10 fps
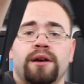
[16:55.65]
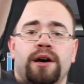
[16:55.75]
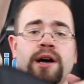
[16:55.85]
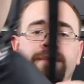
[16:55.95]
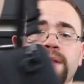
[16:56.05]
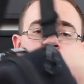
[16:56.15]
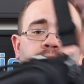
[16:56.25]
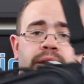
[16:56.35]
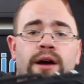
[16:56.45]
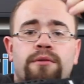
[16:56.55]
Yeah,
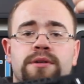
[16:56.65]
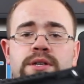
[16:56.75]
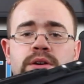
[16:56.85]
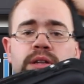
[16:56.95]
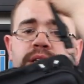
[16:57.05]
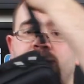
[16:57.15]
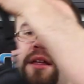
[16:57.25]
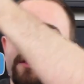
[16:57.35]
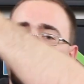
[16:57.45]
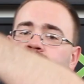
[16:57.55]
there you go. So you could
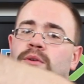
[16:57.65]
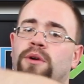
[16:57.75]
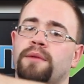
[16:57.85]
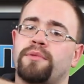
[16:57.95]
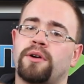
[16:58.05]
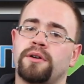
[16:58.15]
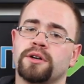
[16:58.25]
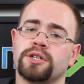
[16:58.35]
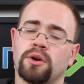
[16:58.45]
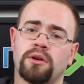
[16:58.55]
technically, if you want, put it on
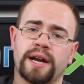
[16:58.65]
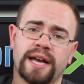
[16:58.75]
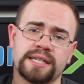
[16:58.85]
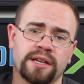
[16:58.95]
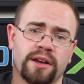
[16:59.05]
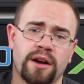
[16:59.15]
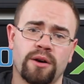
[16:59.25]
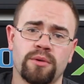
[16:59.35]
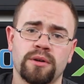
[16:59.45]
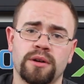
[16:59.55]
your shoulder, I guess, and
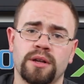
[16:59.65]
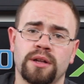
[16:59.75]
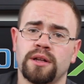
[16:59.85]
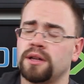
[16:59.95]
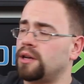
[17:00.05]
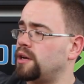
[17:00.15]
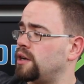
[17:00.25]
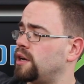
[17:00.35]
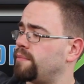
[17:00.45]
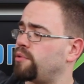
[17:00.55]
go.
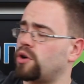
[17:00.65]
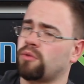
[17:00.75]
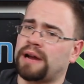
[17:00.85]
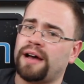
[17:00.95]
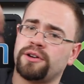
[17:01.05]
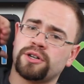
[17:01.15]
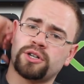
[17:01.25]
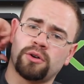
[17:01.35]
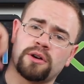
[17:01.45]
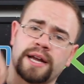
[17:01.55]
Put it around your
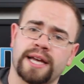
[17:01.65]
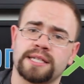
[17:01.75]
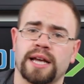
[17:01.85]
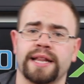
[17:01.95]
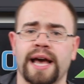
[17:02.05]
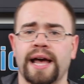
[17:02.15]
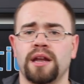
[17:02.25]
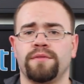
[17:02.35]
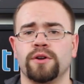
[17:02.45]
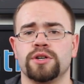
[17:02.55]
shoulder, I guess, like that,
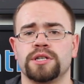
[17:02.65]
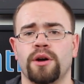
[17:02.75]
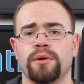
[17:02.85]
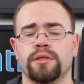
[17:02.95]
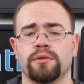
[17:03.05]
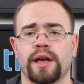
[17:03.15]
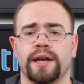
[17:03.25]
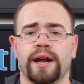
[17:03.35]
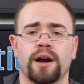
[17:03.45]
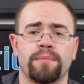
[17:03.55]
if you're just going through
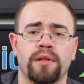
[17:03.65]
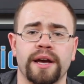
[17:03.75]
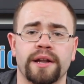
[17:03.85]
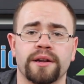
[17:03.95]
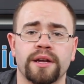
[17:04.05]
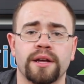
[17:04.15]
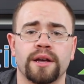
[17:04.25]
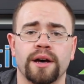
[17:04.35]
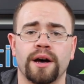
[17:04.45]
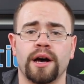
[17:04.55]
like an airplane
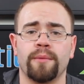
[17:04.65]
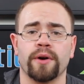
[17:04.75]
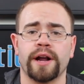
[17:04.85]
or